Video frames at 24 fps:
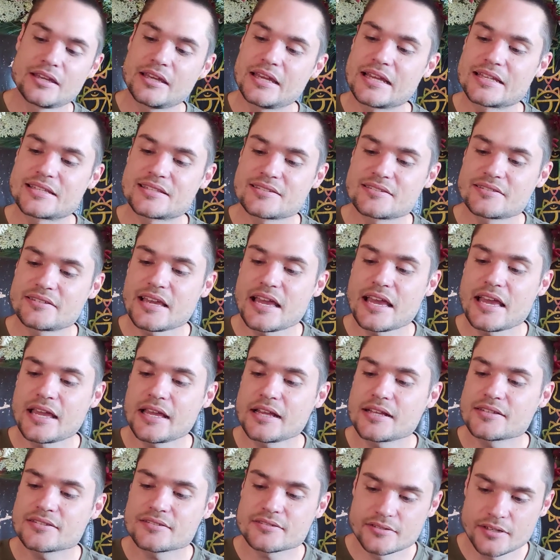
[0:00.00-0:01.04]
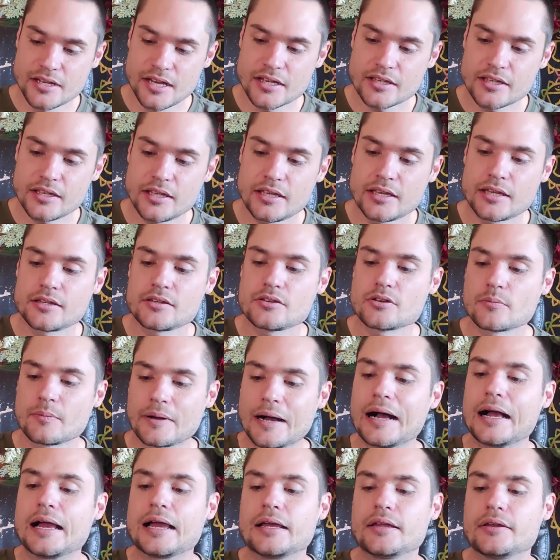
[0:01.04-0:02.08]
It's staying stuck in your
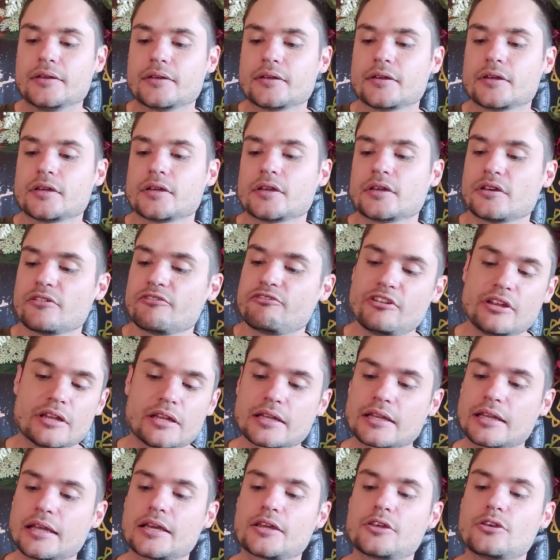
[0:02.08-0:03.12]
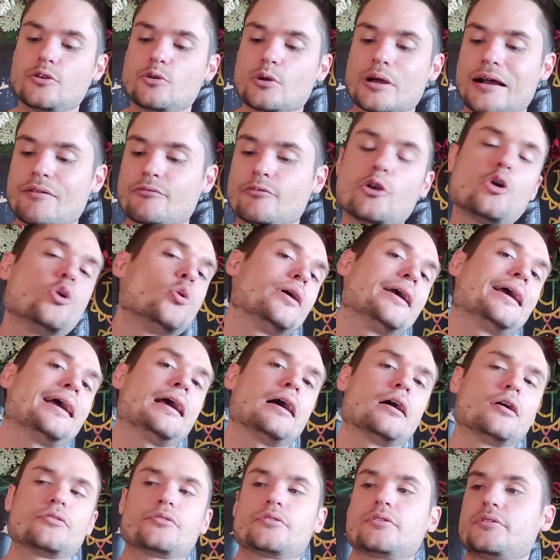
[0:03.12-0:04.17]
mind feeling like you have no way
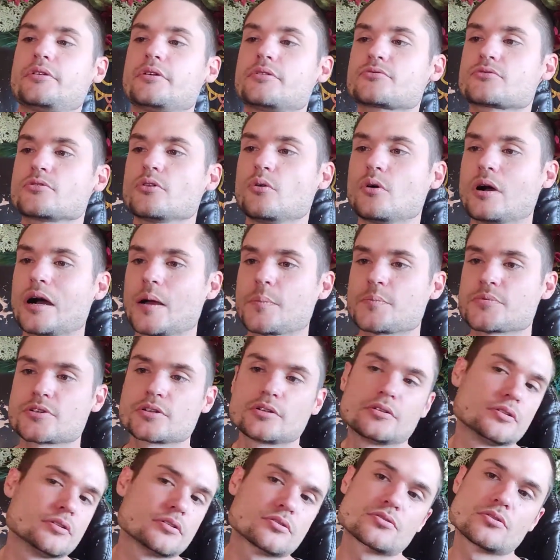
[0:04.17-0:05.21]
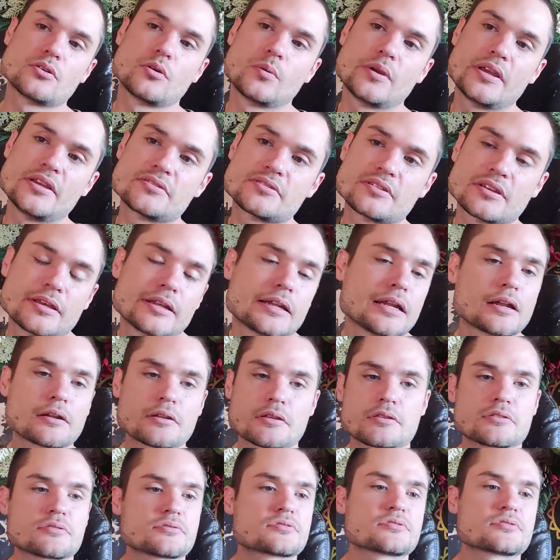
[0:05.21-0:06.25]
out. There's no option. There's no ways to get out
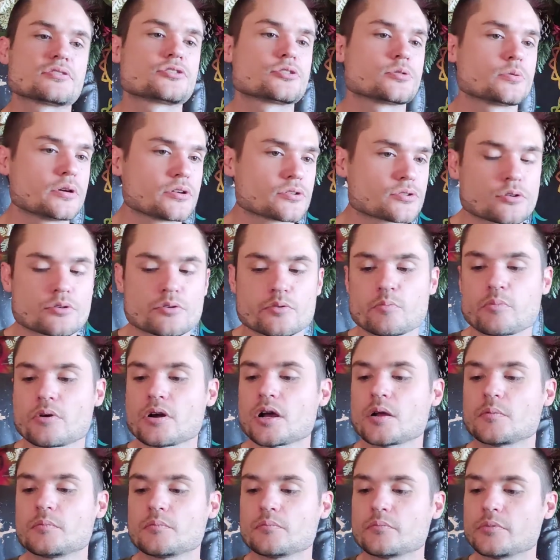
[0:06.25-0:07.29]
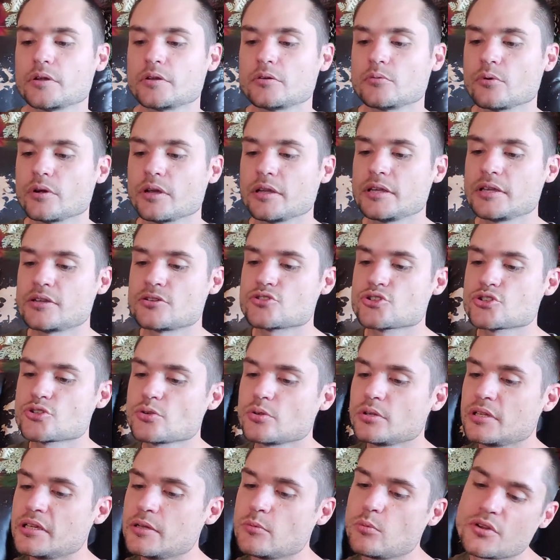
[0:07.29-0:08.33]
of this situation or problem. But really and
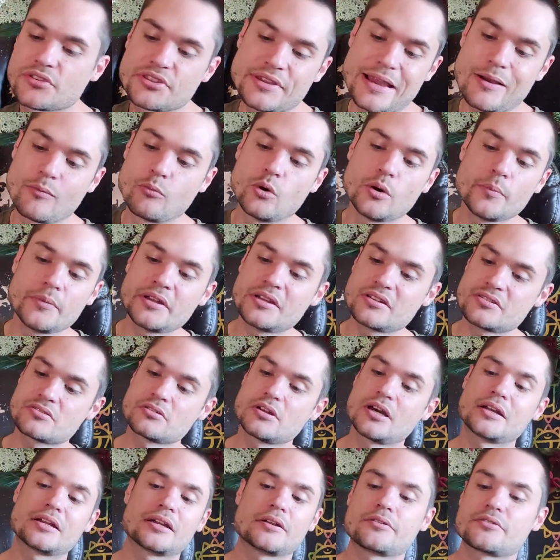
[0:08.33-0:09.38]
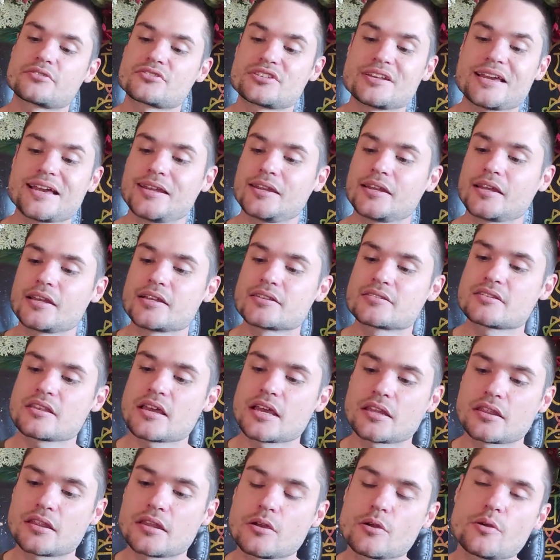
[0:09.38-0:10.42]
truly, what that woman is not understanding is
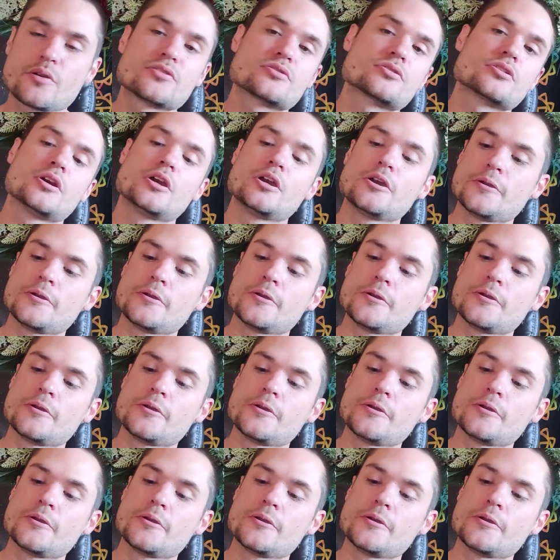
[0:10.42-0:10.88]
that there is,